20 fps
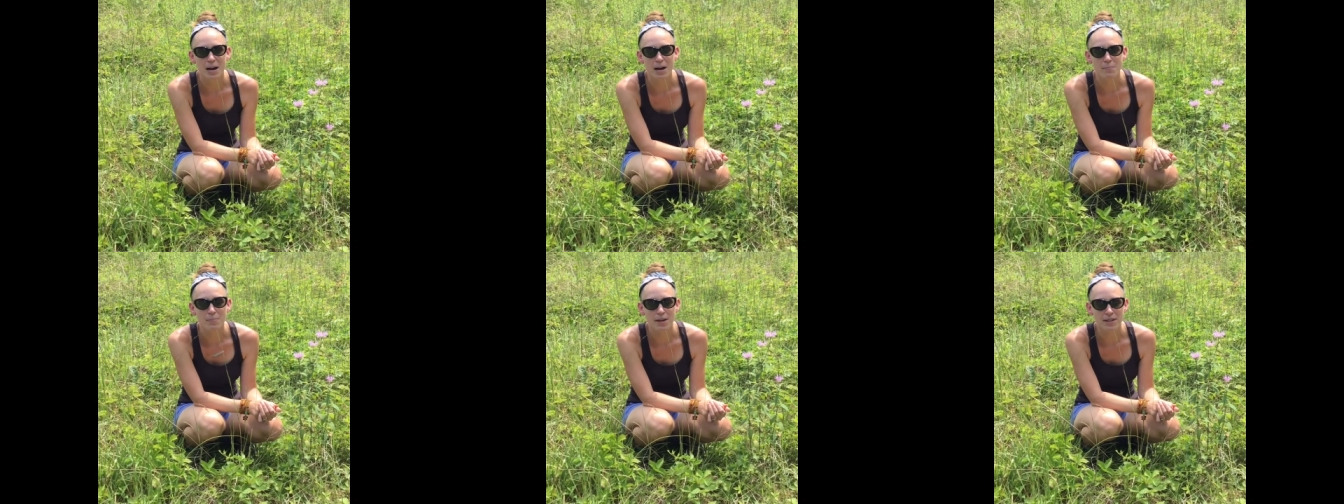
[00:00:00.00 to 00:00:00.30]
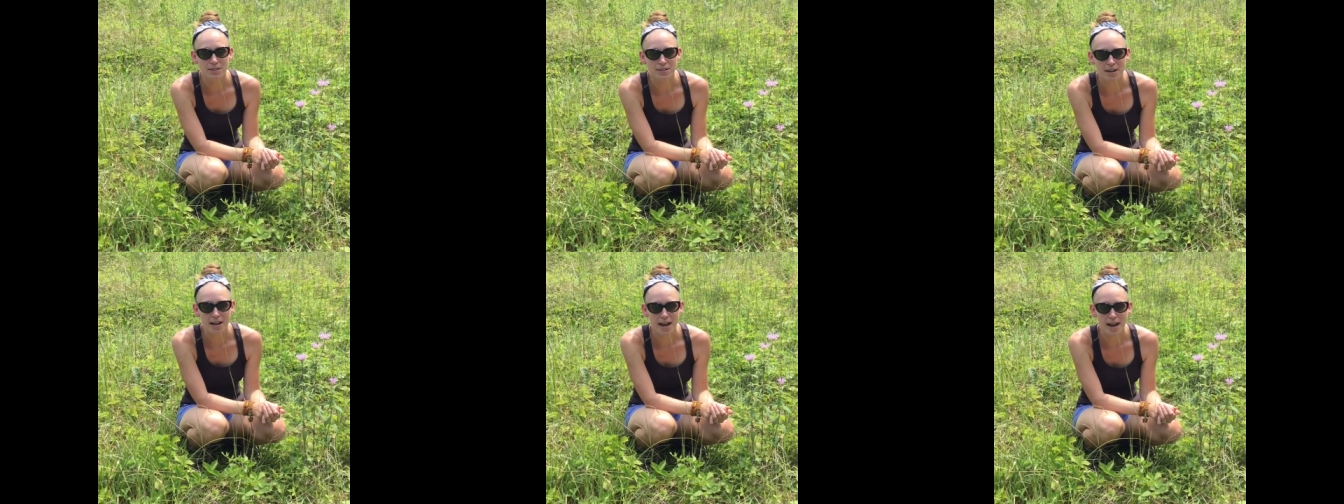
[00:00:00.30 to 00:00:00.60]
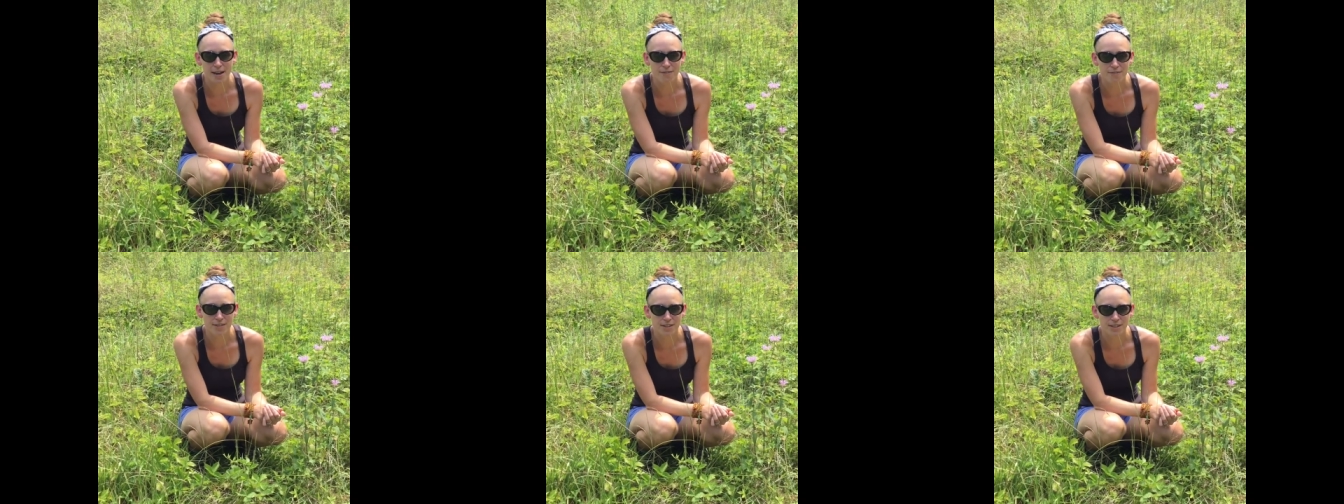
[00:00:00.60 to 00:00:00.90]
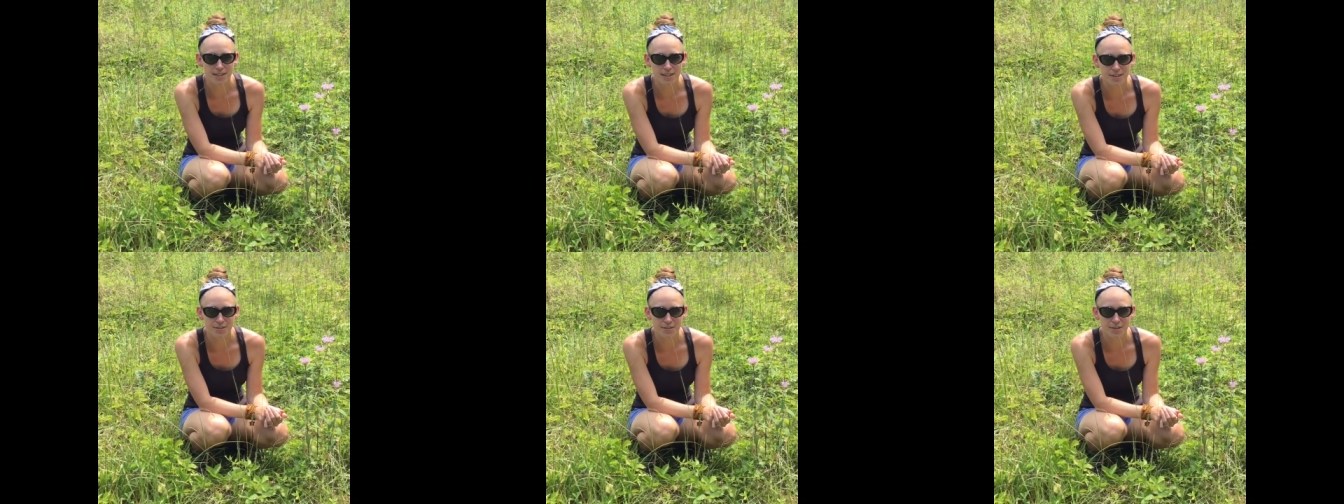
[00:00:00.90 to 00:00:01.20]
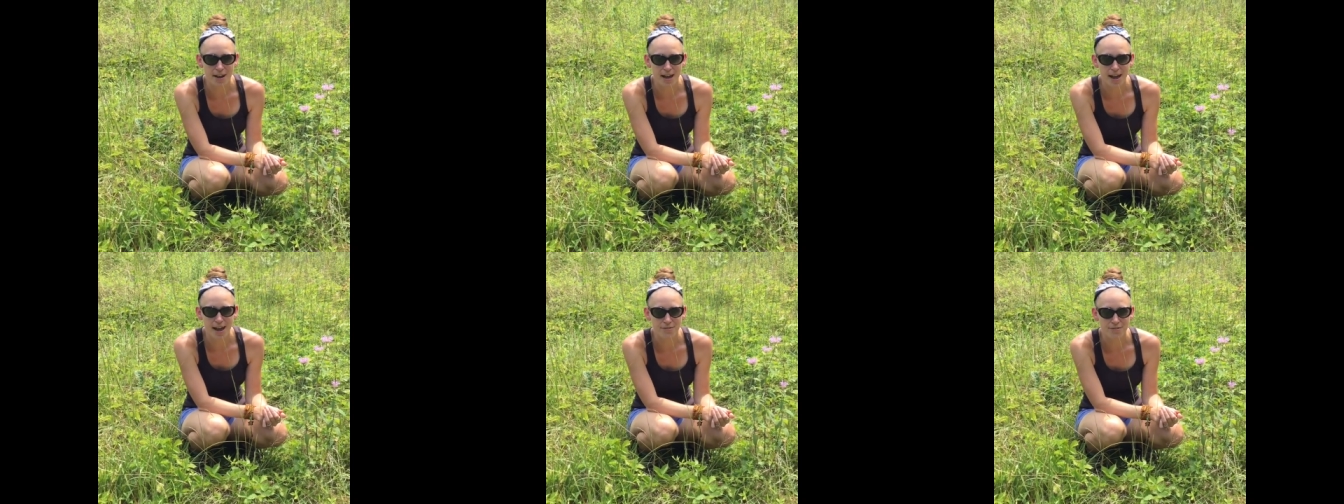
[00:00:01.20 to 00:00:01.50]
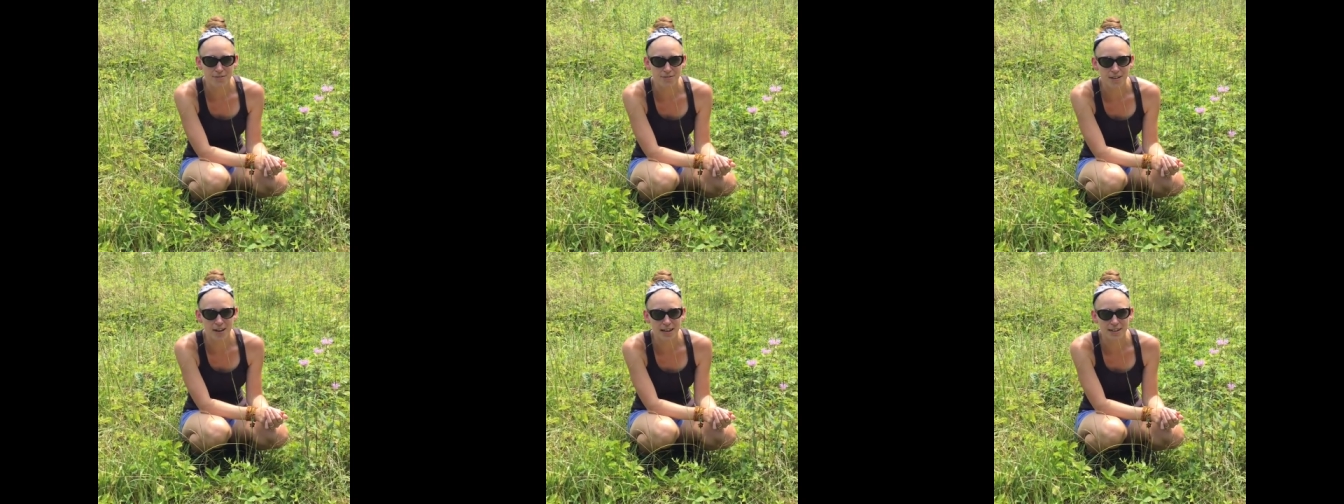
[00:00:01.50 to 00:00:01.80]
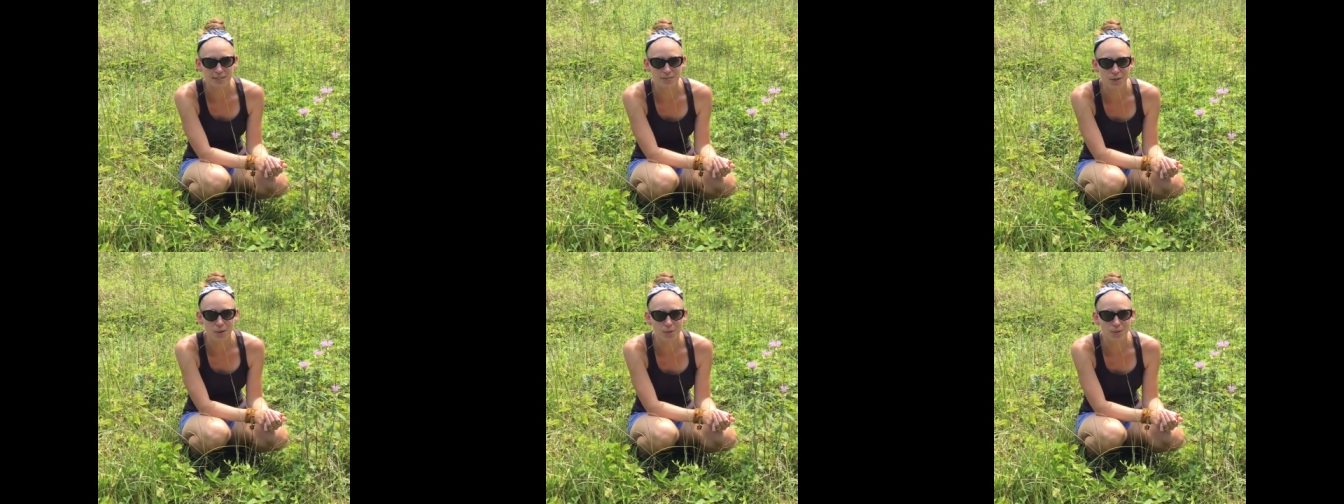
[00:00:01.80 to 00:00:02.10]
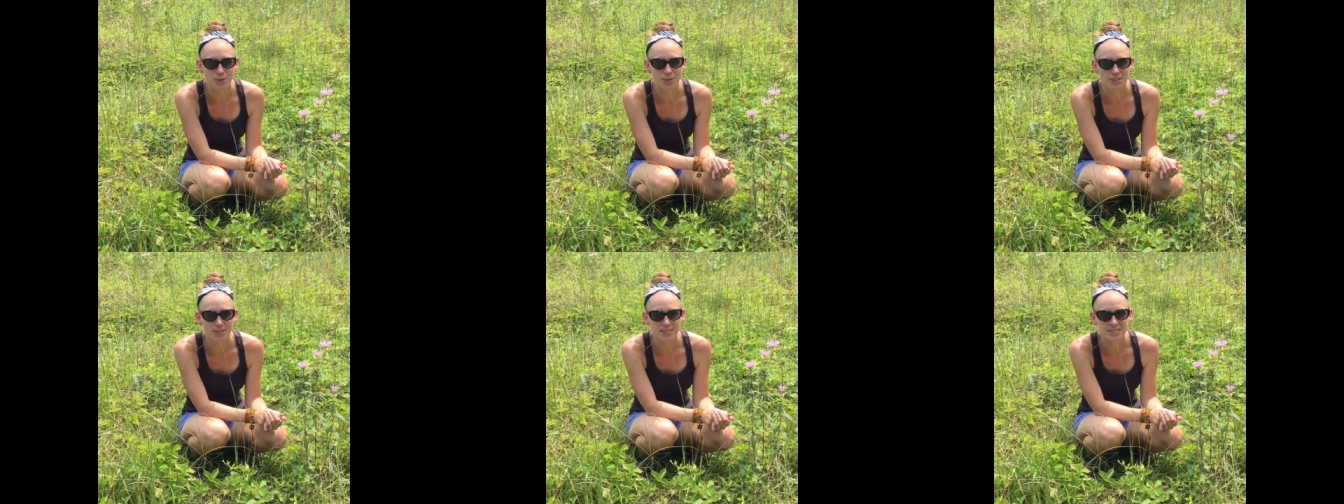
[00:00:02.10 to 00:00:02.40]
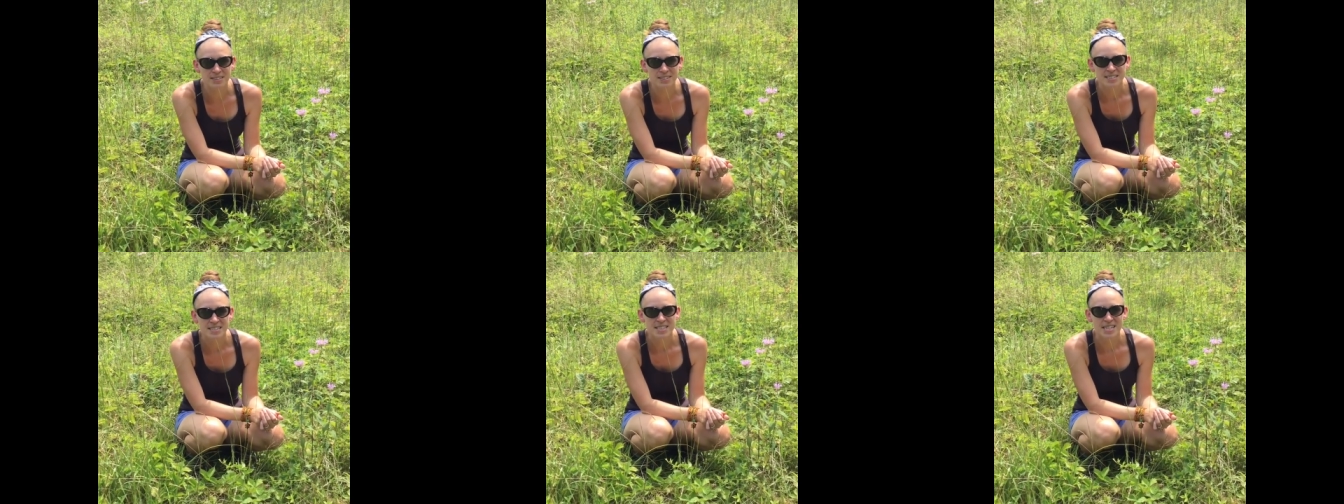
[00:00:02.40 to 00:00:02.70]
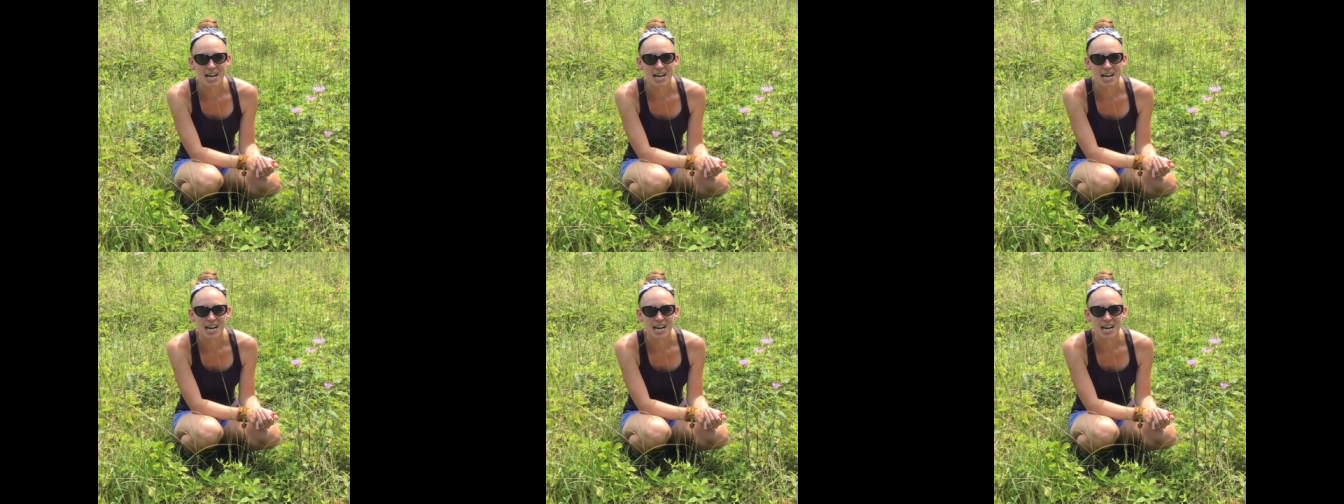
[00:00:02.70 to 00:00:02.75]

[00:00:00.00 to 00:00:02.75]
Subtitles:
My better half and the other half of Hike Local.